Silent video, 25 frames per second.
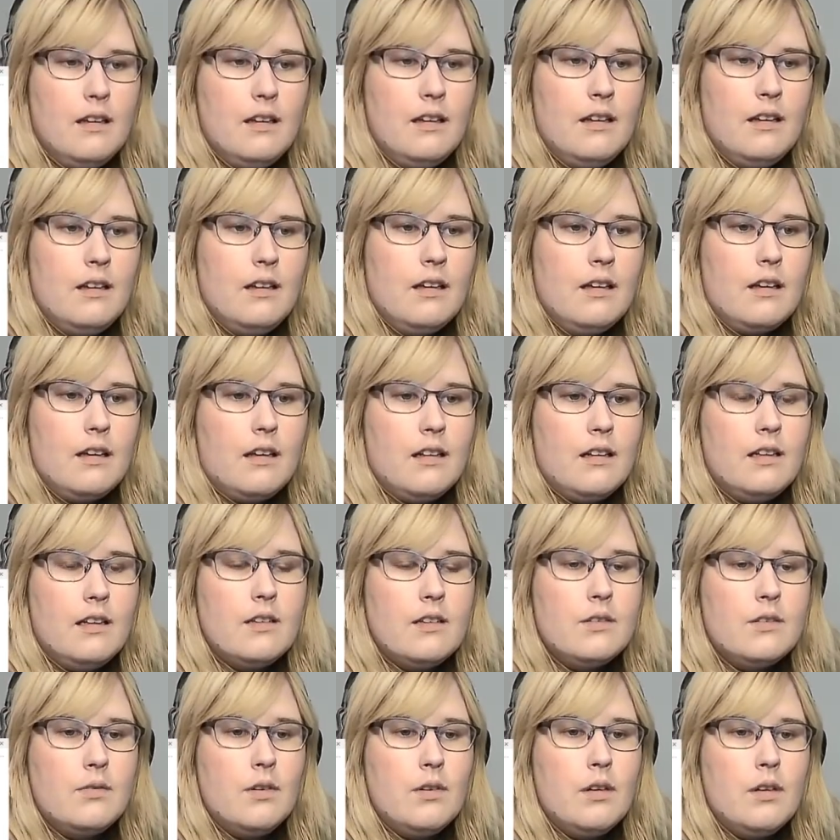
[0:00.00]
And he is
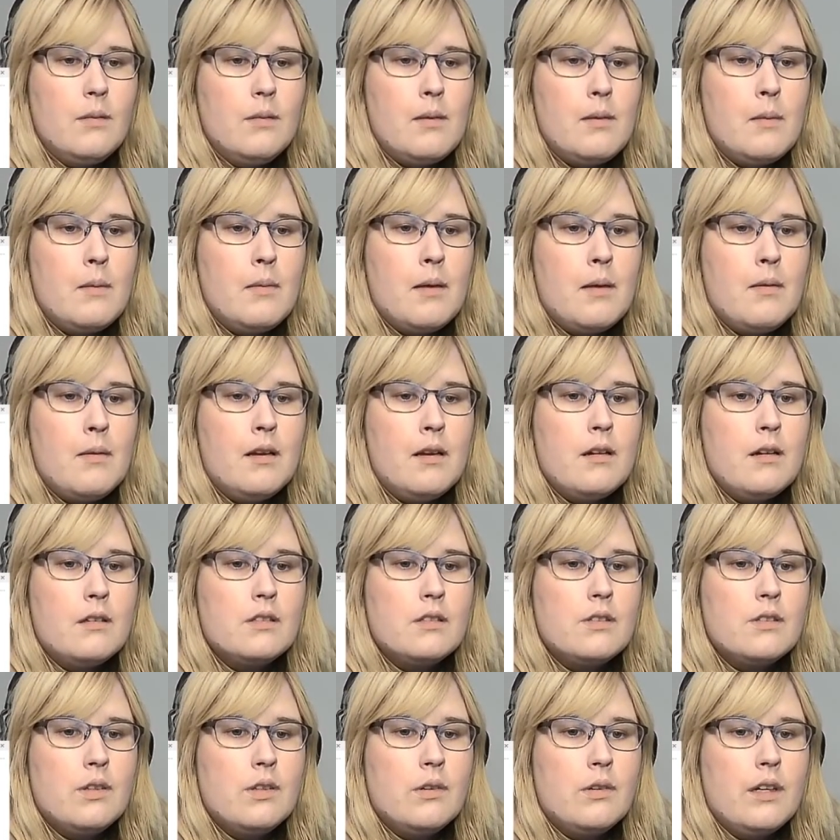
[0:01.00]
ruining my baby girl's
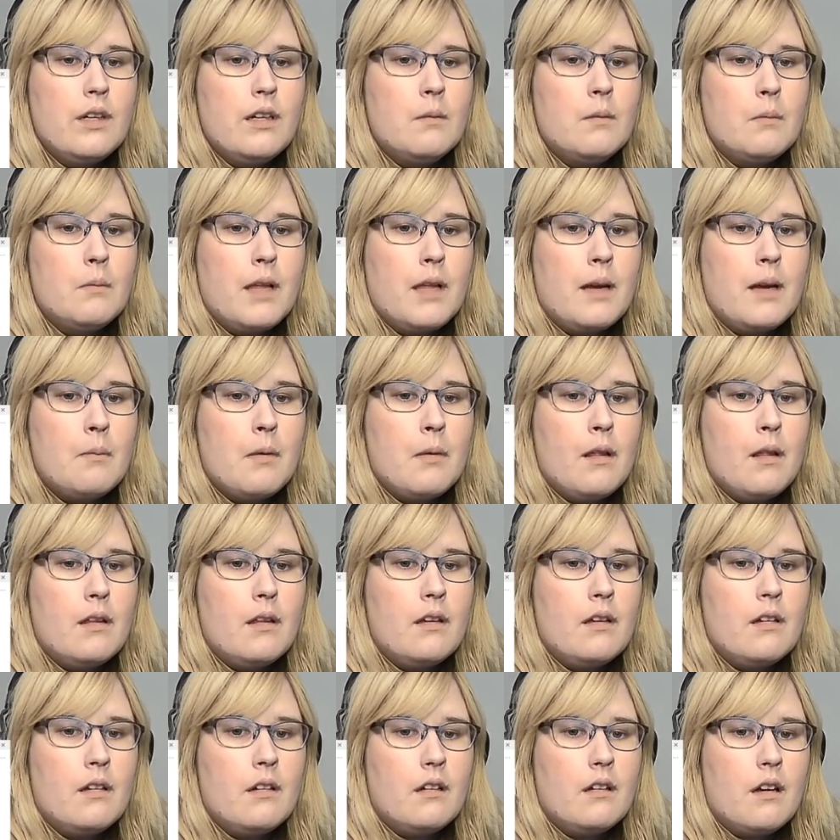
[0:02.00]
career and blackballing
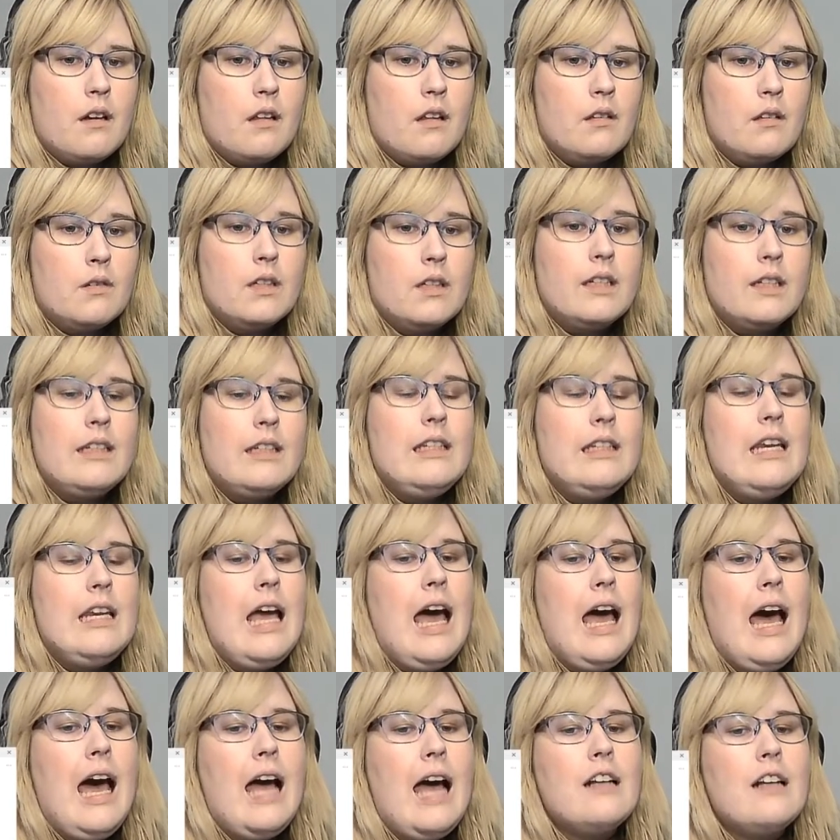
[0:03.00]
her in Hollywood.
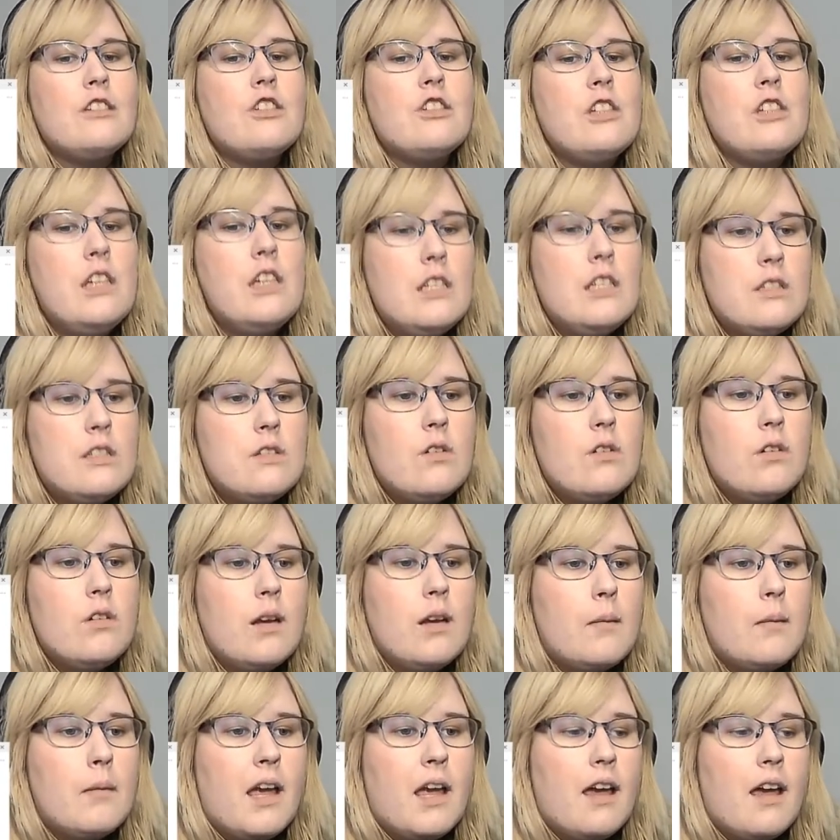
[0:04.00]
Nah, she's doing it,
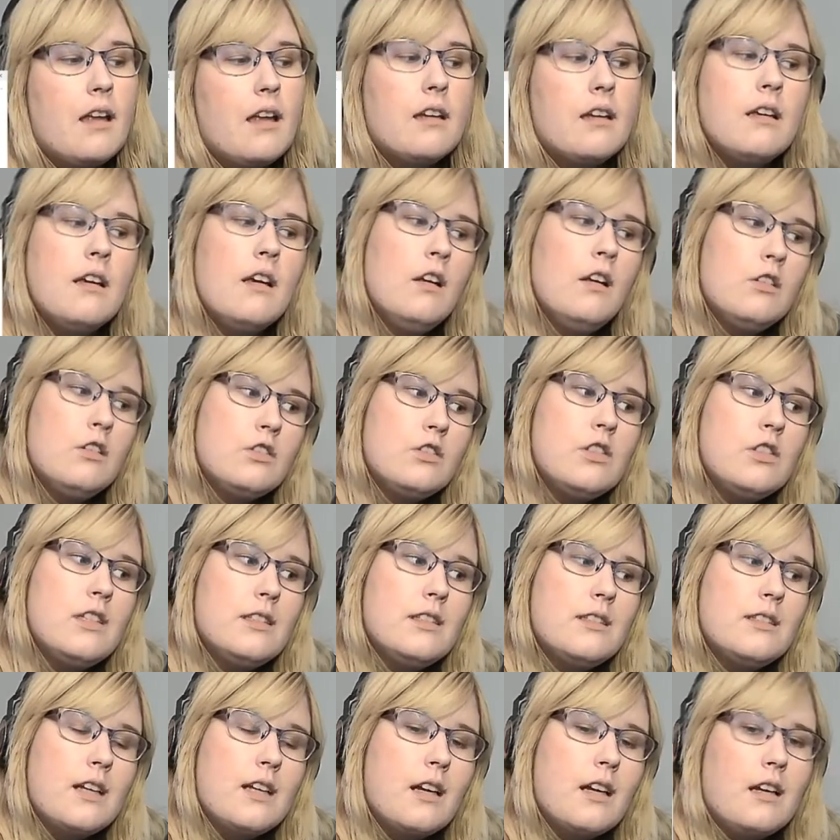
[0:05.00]
man. She's
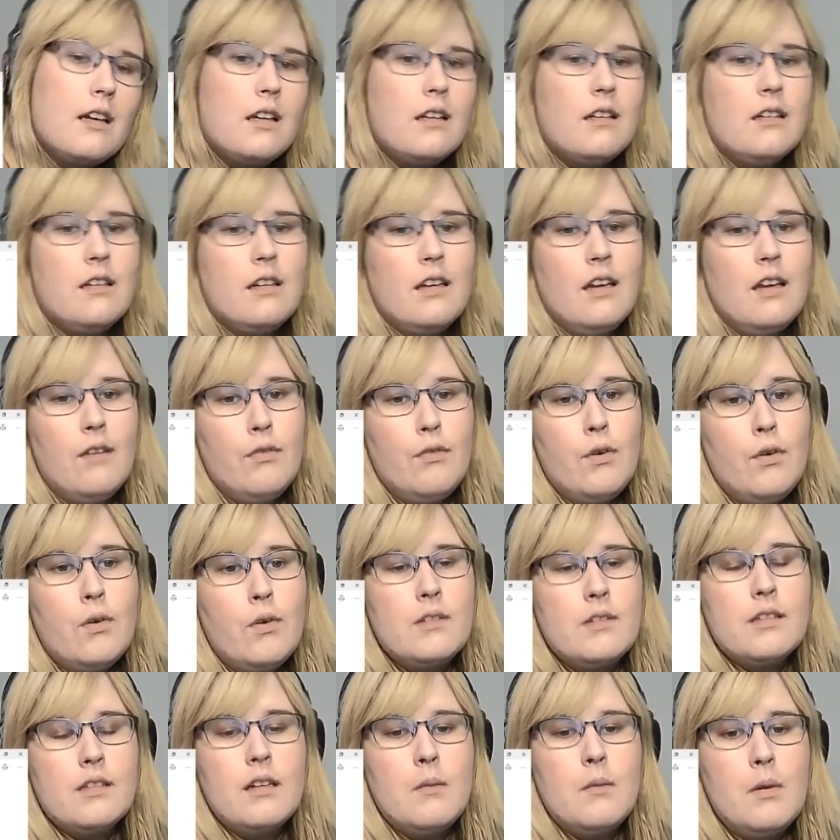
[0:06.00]
done it. If it
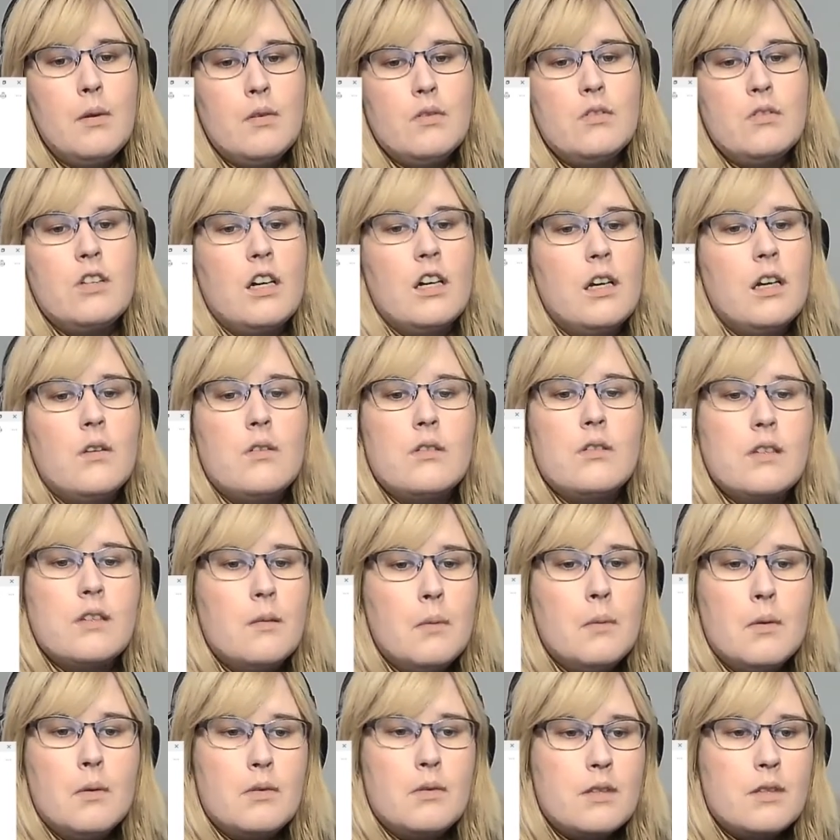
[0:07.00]
wasn't going to be with Johnny, it was going to be
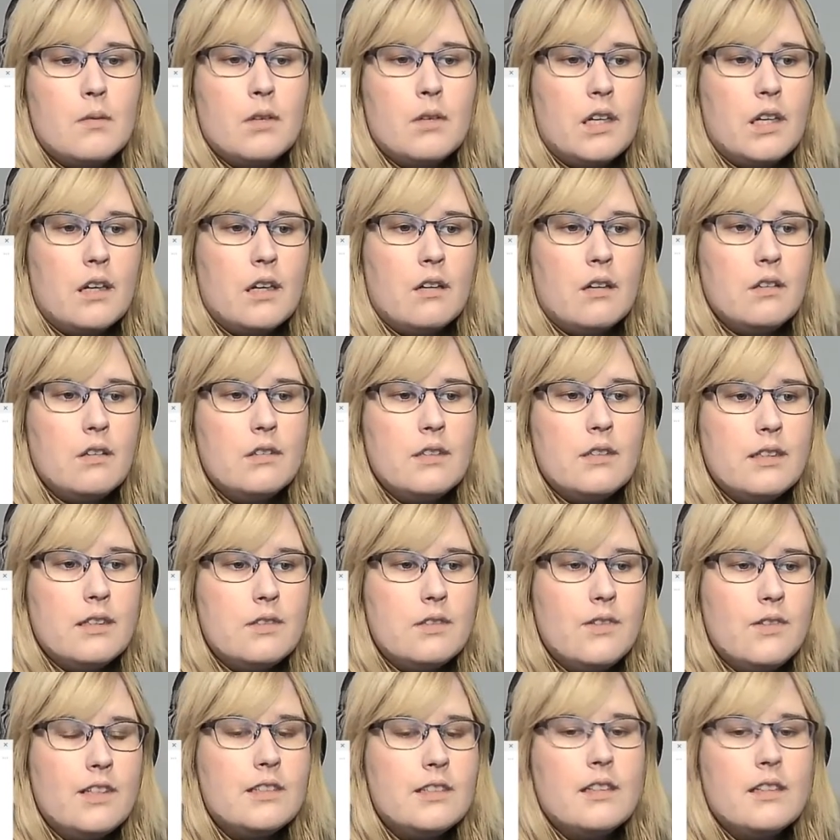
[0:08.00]
with someone else. Let's
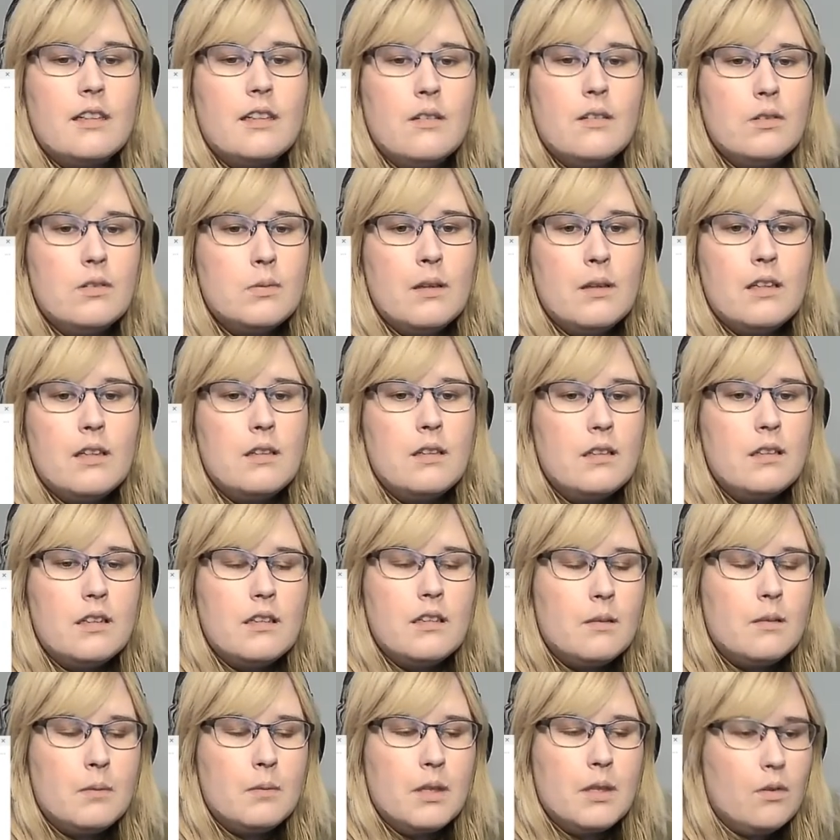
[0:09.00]
face it, it was probably going to end up
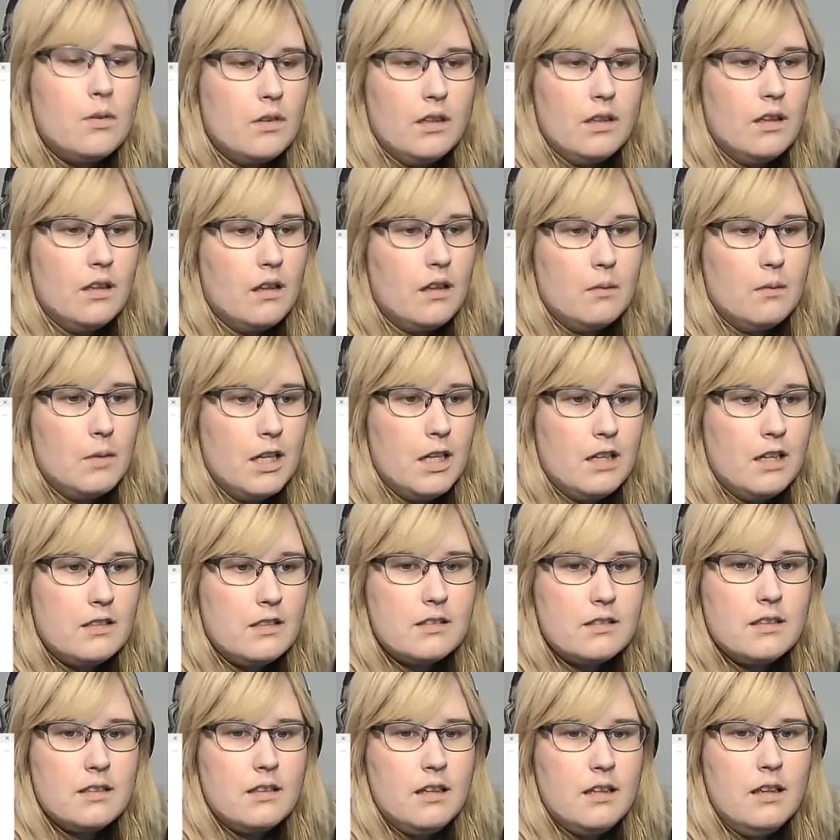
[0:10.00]
being with Elon Musk.
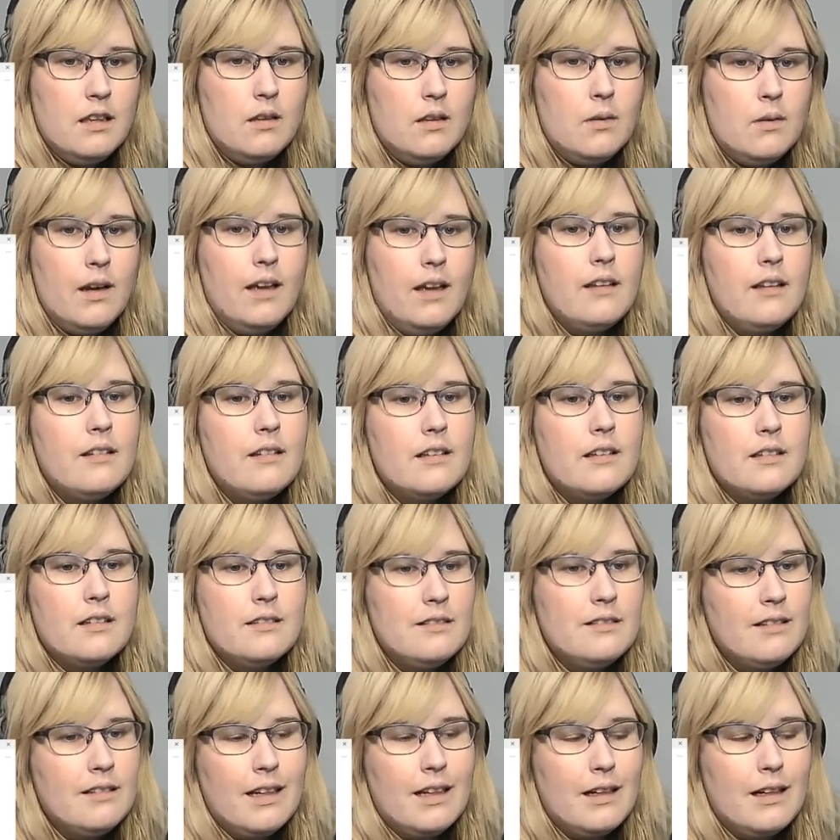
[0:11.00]
Either way, and,
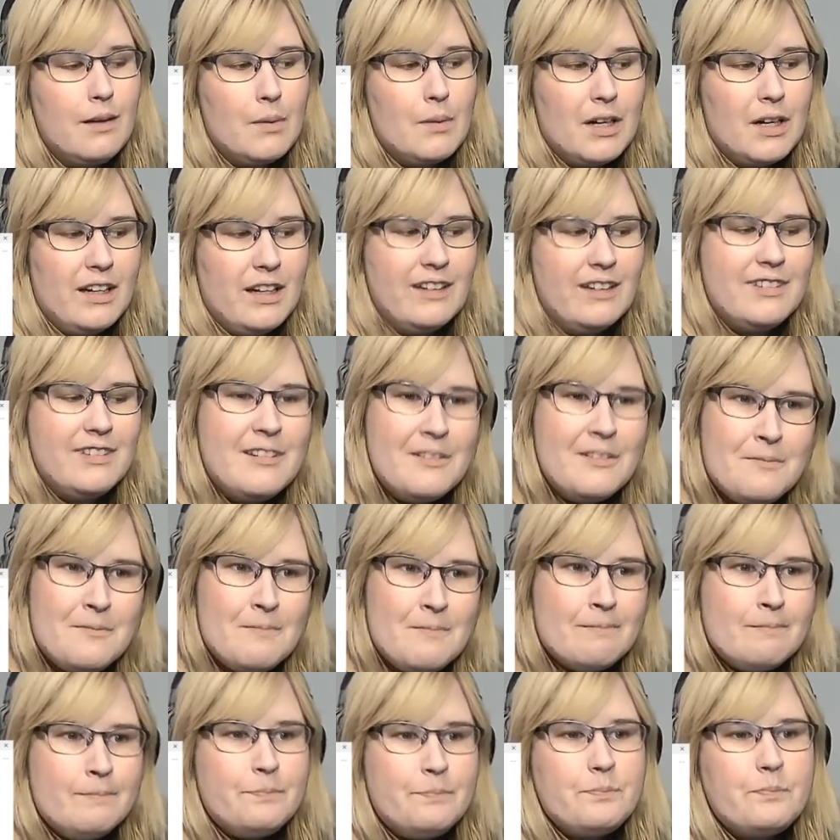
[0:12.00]
like, come on.
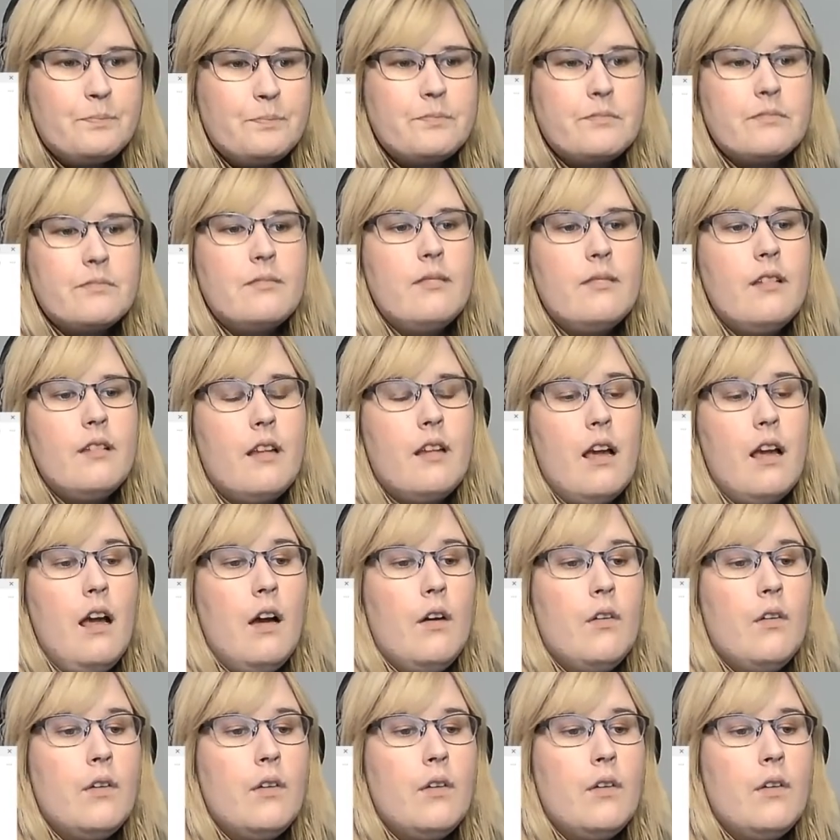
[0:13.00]
When I